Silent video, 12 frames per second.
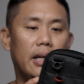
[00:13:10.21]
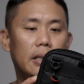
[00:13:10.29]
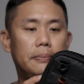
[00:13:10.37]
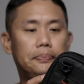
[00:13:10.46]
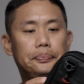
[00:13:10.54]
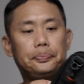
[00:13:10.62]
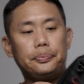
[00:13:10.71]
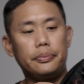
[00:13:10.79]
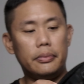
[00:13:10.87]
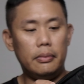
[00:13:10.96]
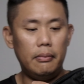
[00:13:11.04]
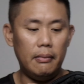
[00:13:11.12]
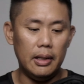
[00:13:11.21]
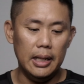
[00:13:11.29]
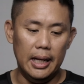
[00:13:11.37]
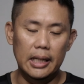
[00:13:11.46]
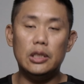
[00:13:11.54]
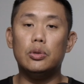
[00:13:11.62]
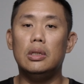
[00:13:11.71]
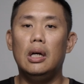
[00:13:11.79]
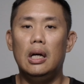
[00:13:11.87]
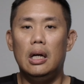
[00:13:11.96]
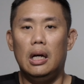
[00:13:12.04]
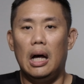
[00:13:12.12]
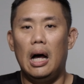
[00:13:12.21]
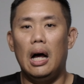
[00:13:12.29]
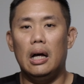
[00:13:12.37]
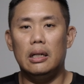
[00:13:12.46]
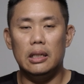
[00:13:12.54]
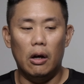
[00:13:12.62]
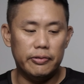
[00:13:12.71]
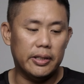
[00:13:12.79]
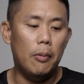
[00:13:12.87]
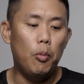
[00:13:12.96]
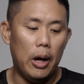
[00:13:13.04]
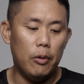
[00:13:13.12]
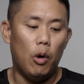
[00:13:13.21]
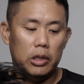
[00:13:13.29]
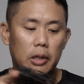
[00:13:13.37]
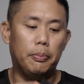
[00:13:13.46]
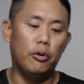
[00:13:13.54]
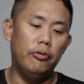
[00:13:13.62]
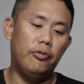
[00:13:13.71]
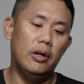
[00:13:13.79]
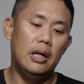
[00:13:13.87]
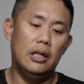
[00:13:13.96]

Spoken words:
here that is somewhat waterproof.